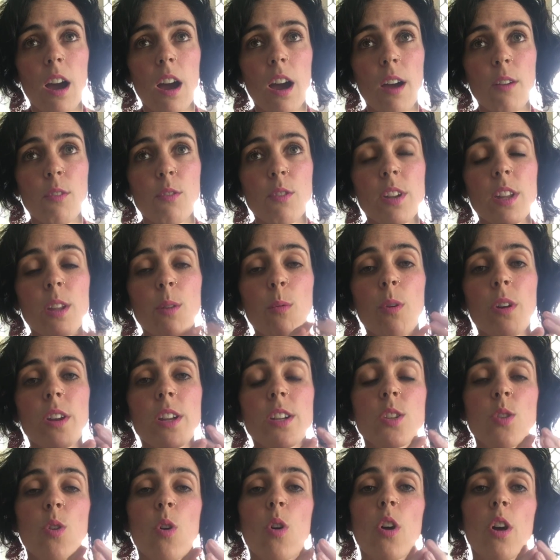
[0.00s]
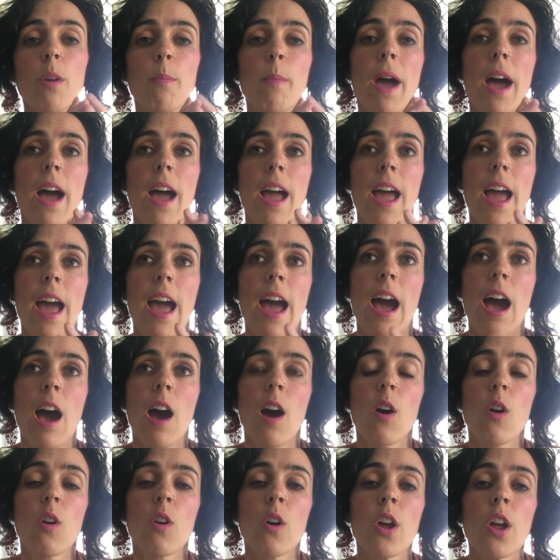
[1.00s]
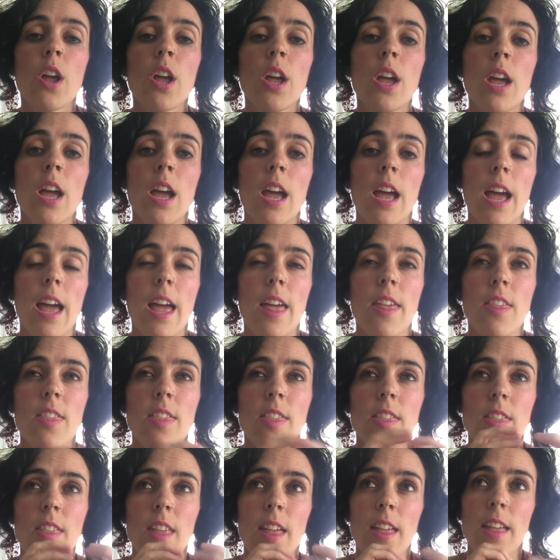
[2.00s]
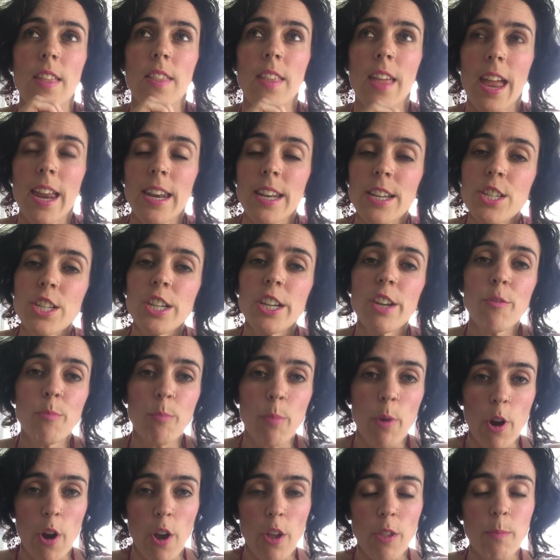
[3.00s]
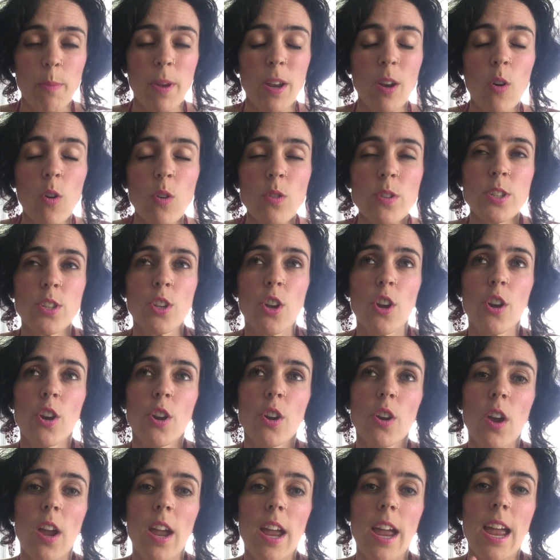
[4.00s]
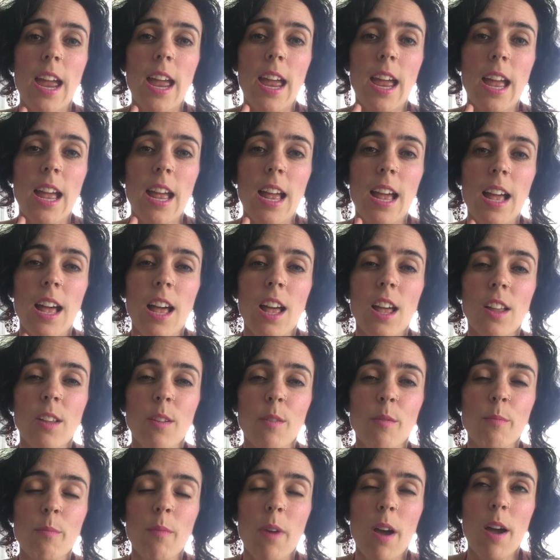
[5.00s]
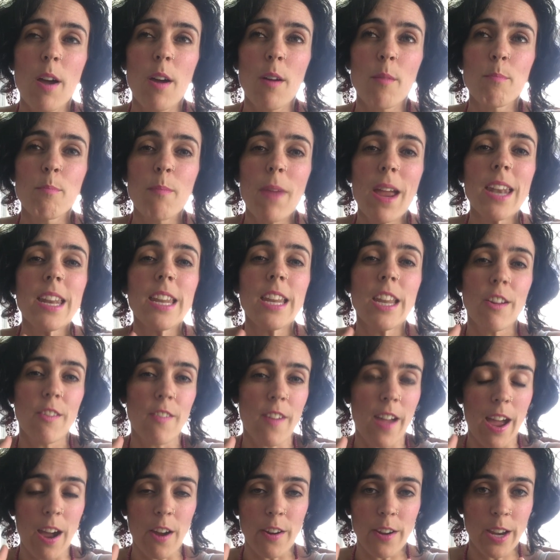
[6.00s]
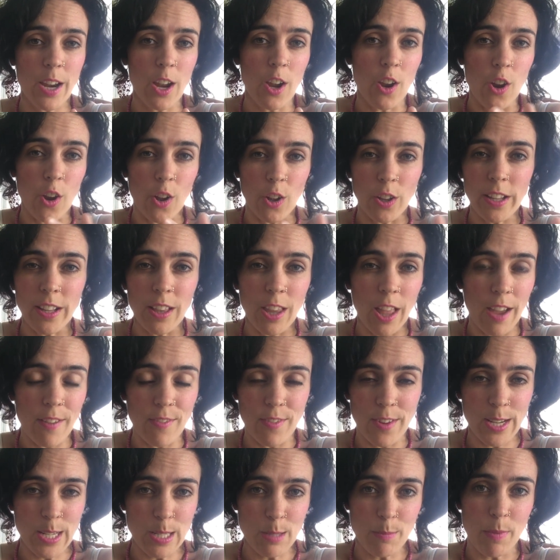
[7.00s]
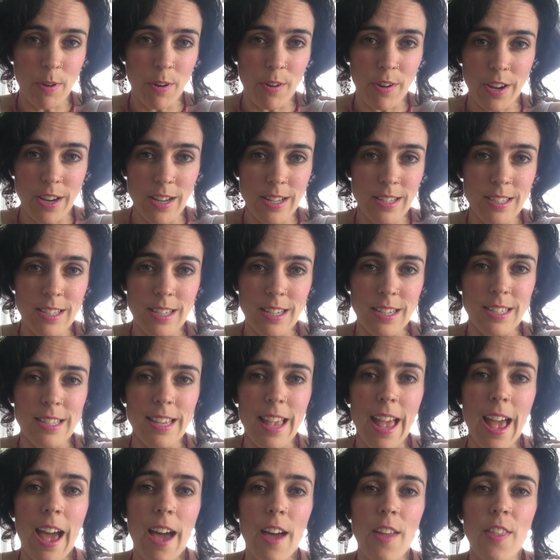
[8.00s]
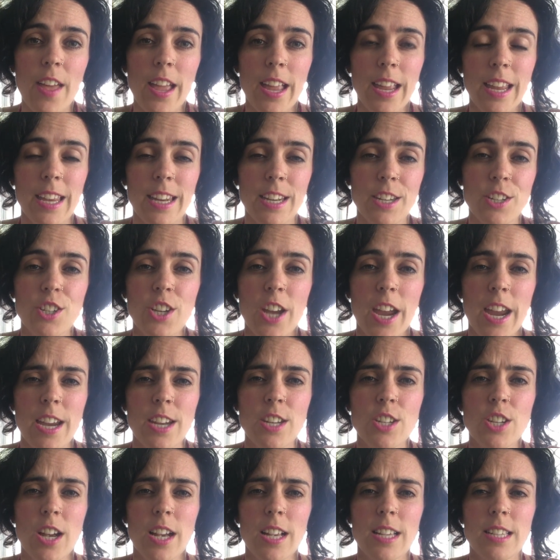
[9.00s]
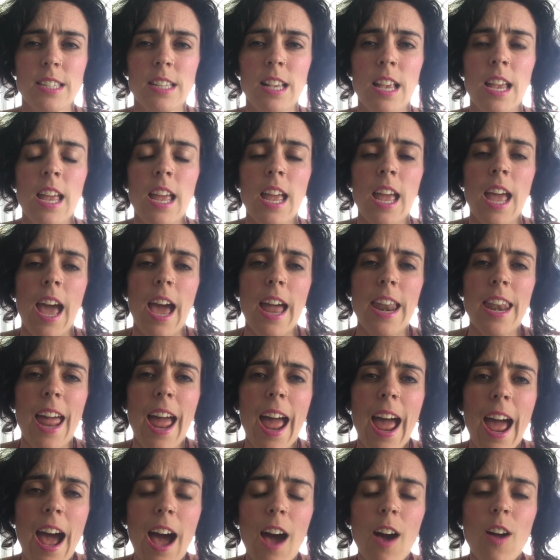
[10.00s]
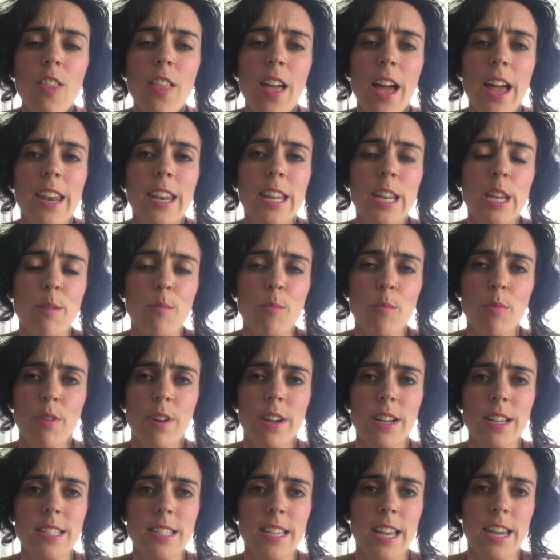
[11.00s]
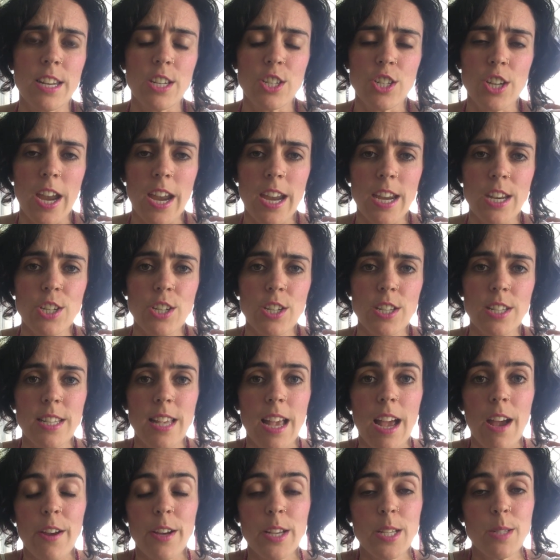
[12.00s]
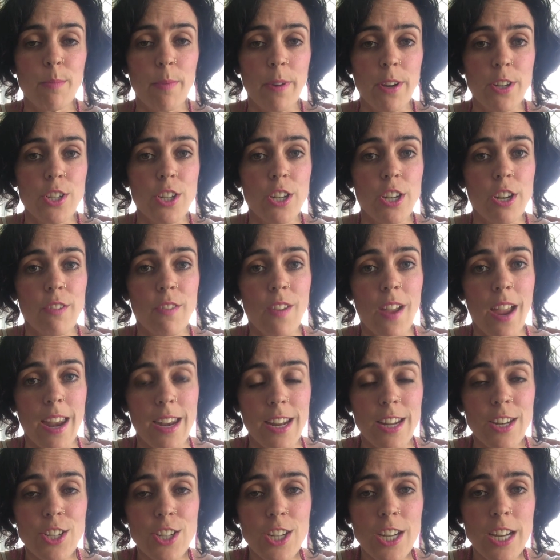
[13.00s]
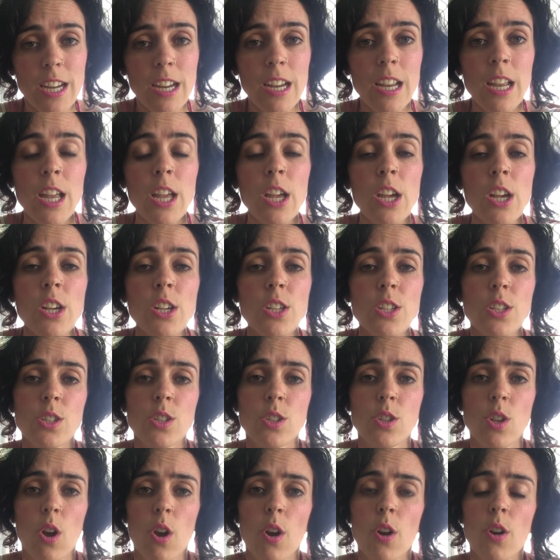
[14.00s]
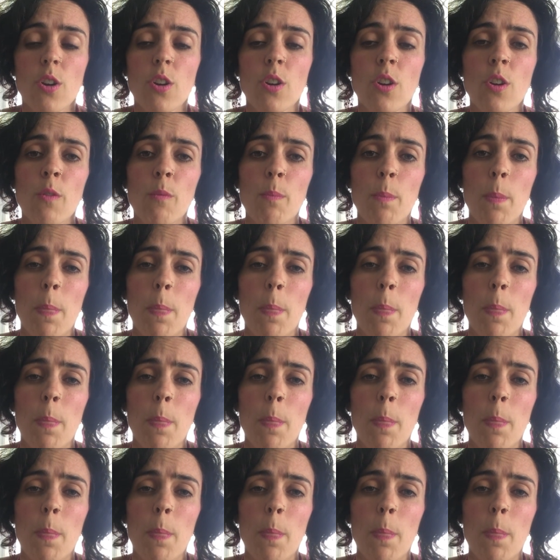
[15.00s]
want to talk about how the energy of birth, but also many of our early life experiences, how they can change us, and how that imprints and changes our expression of energy. So,